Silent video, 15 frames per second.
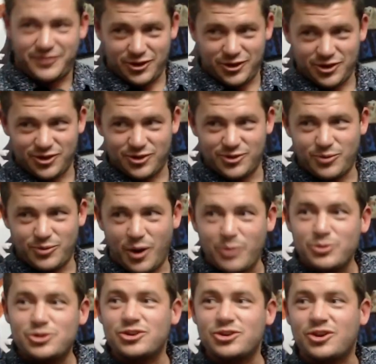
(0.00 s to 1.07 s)
for you.
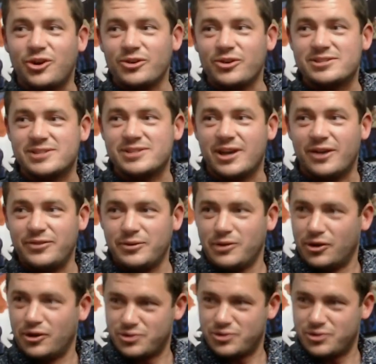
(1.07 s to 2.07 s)
What would you call yourself? Are you an